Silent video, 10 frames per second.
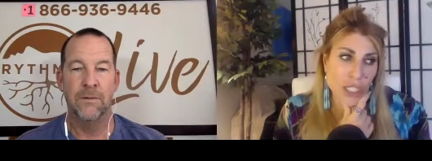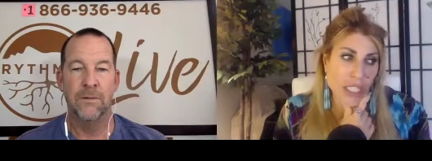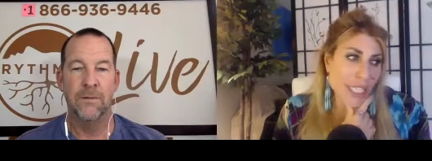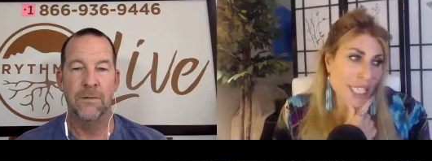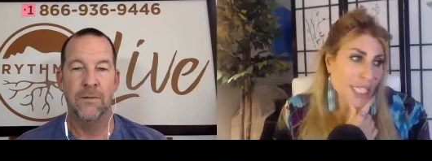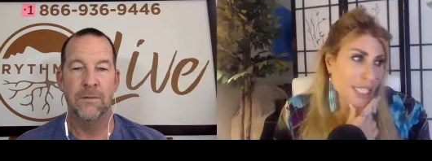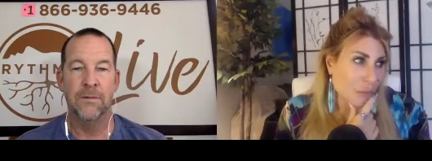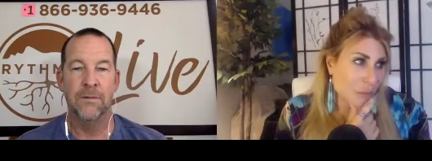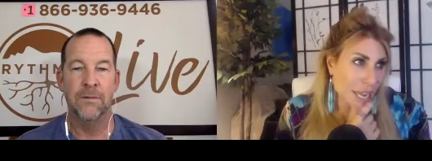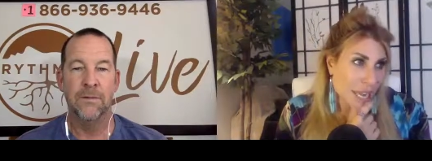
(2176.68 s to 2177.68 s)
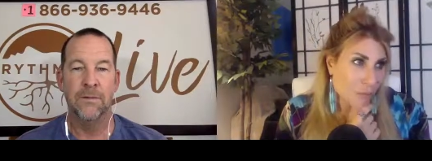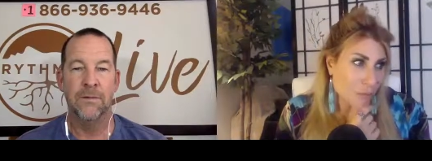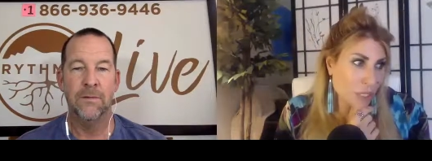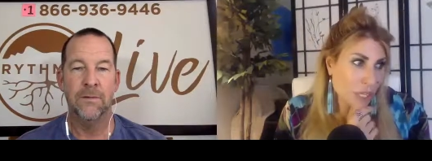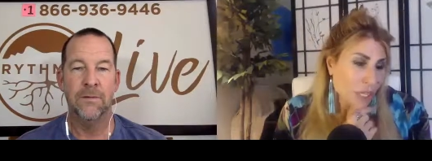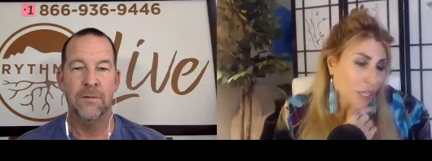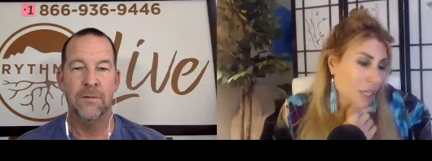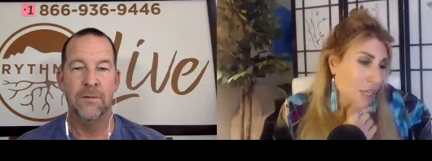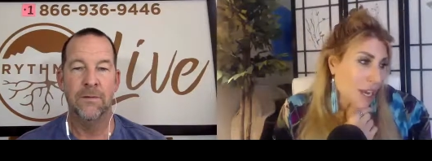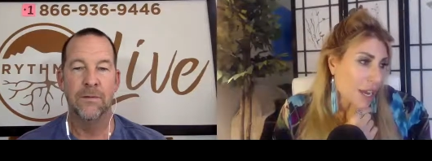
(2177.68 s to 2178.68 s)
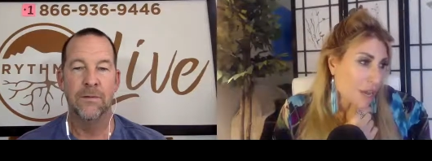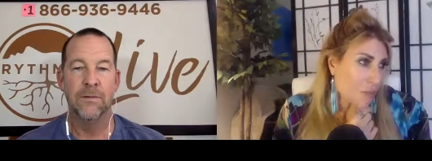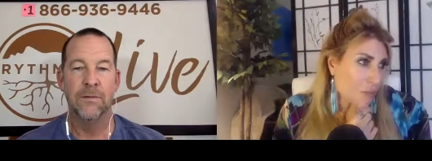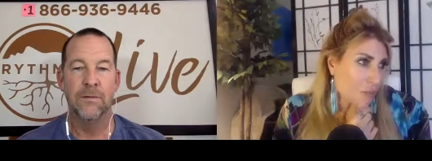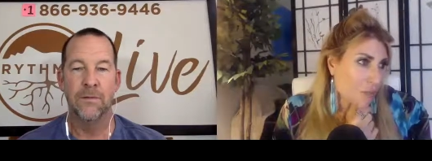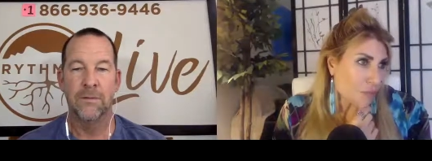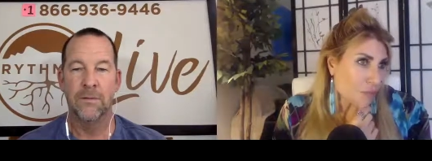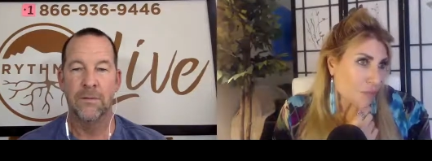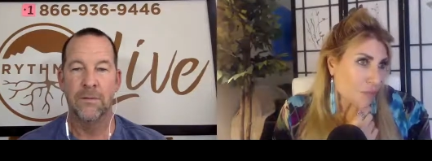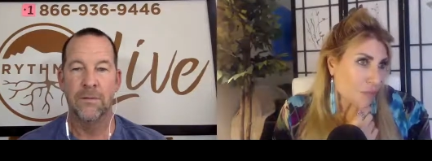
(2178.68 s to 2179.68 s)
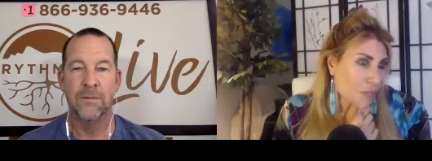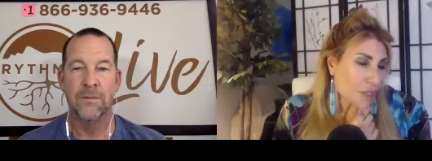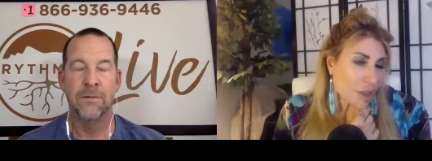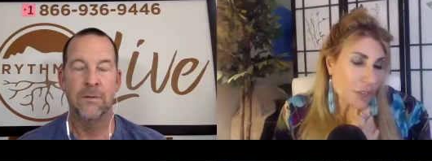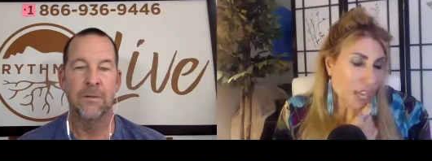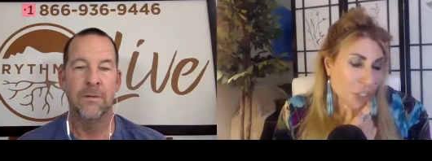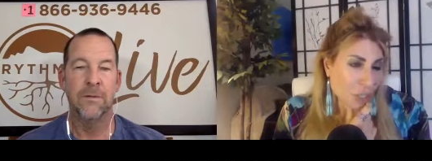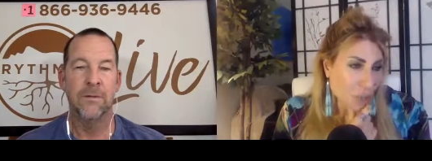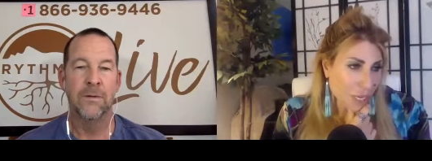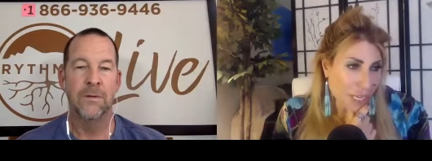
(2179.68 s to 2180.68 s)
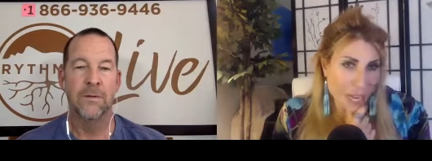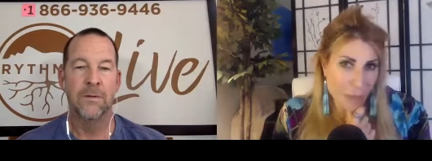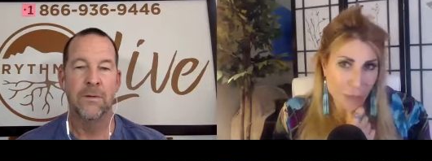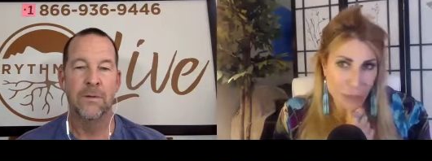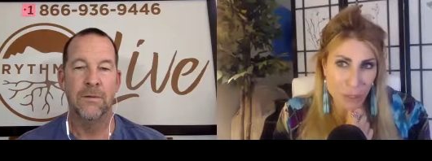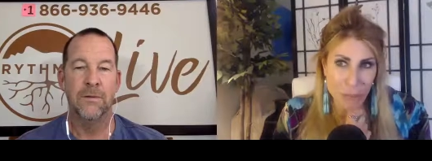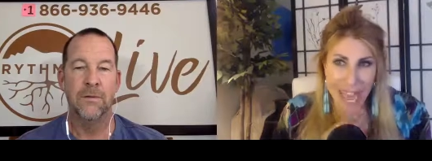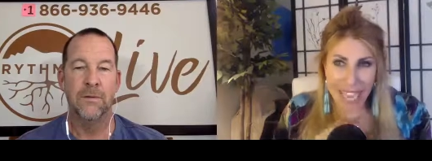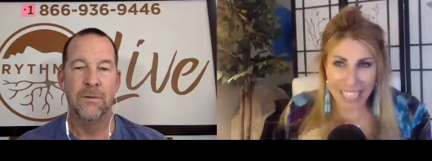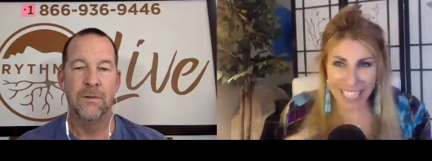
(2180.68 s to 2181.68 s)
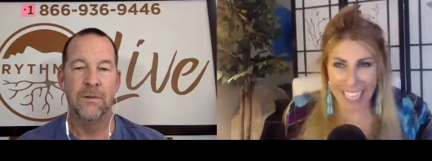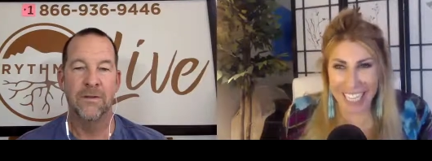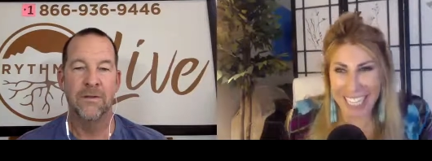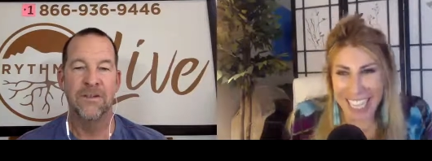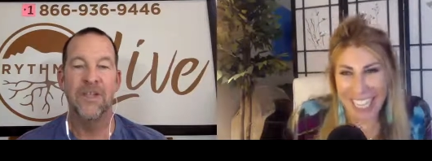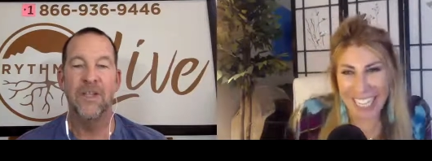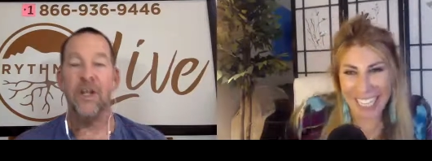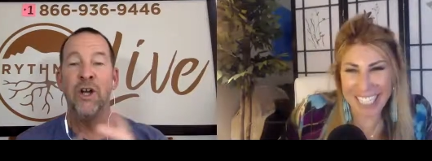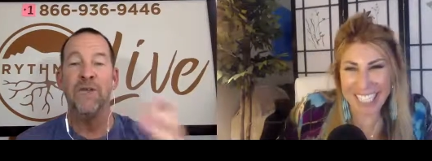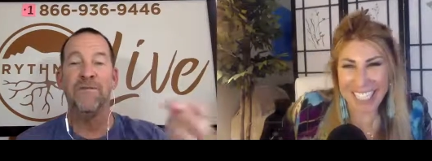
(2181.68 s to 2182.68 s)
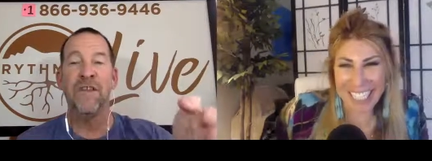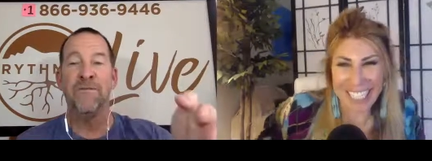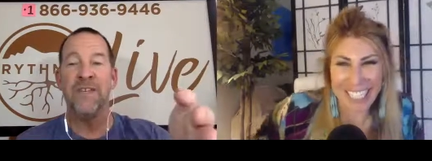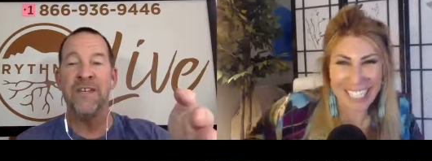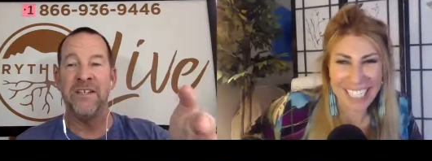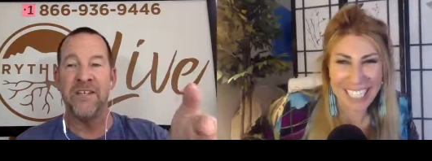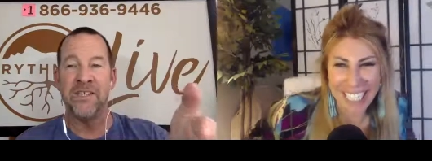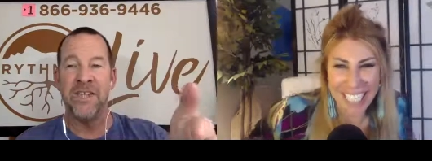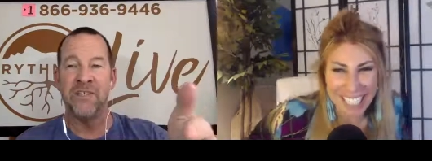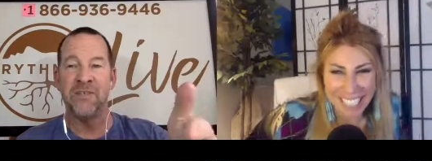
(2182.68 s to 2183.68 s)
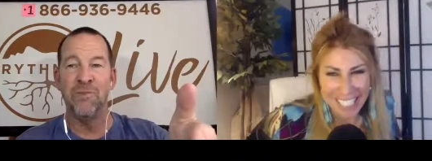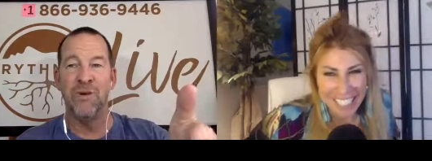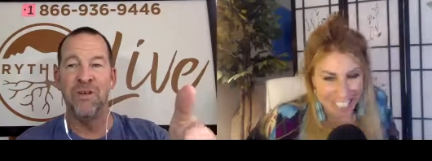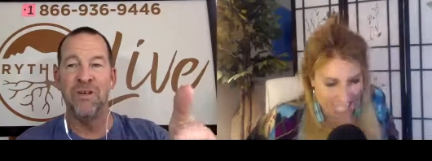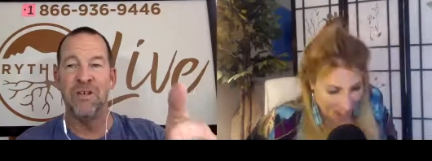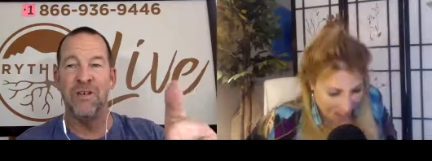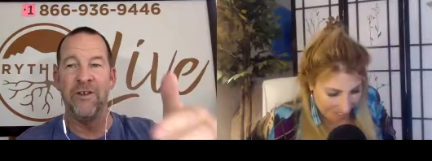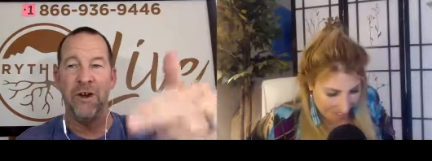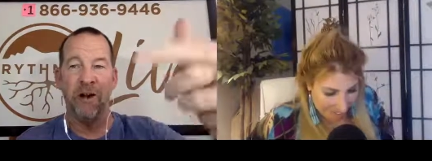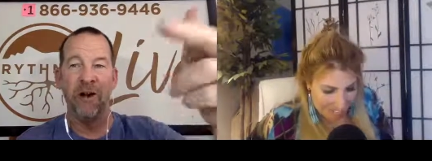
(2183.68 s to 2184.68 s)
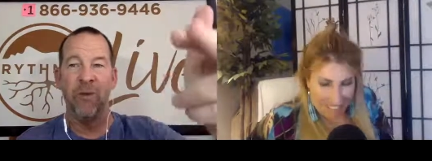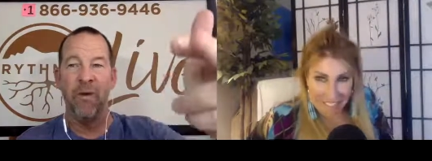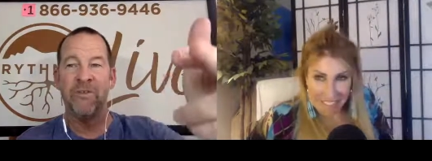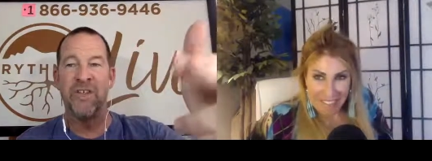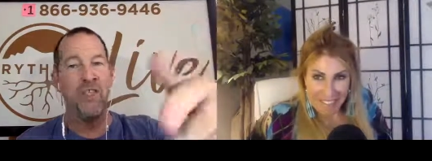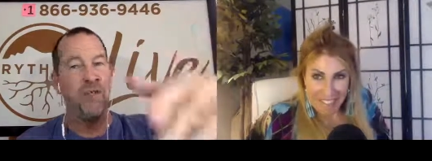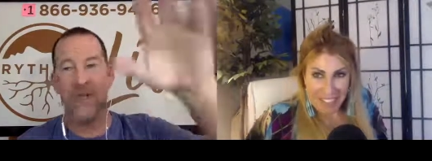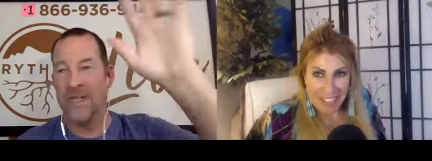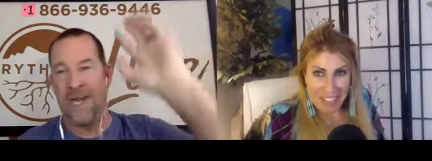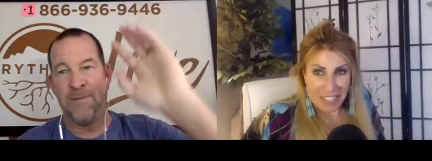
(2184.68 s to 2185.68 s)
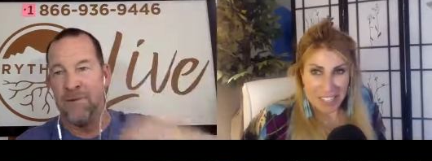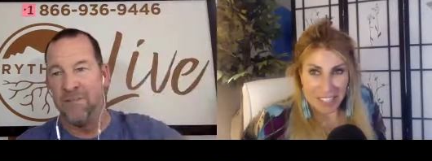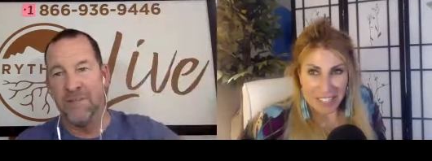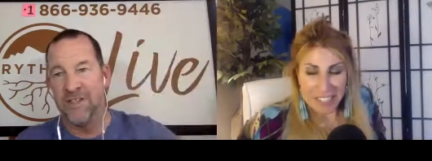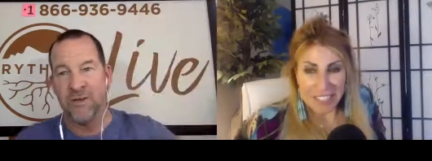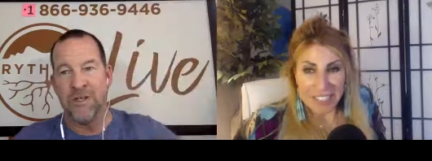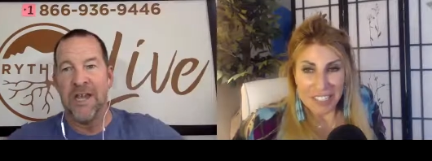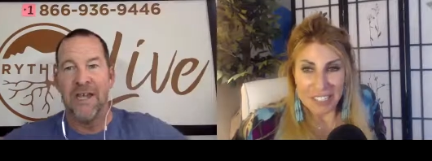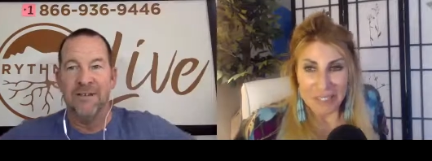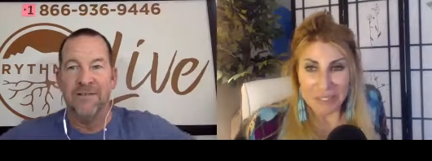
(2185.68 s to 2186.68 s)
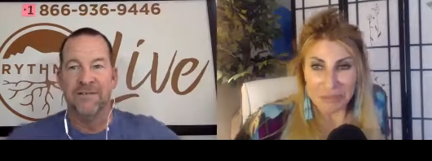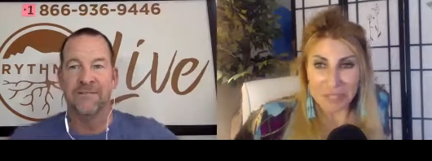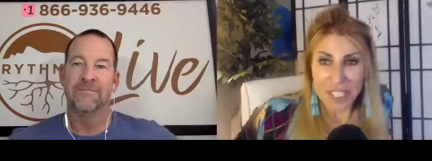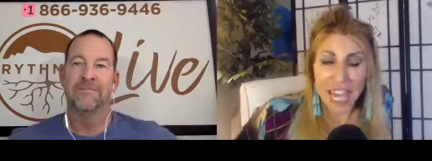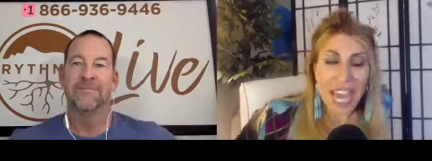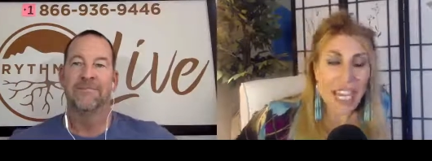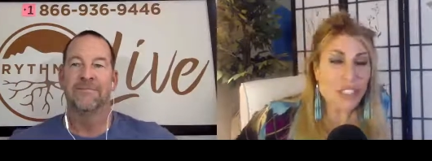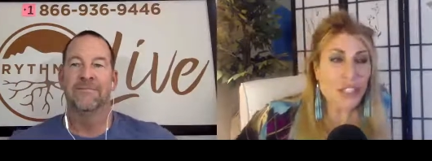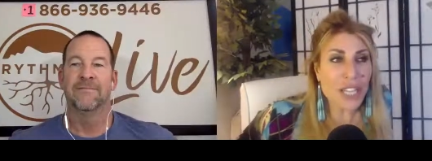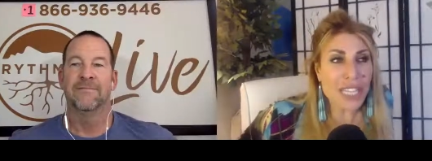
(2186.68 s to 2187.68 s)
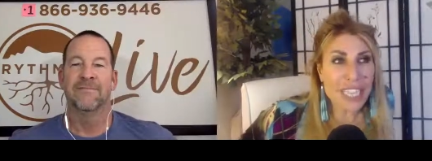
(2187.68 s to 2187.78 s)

Speaker 1: and seeing some names. Oh gosh, I want to name them so badly.
Speaker 2: You know, if they did a testimonial and they're on our website, you can name them. It's okay.
Speaker 1: Yeah. So like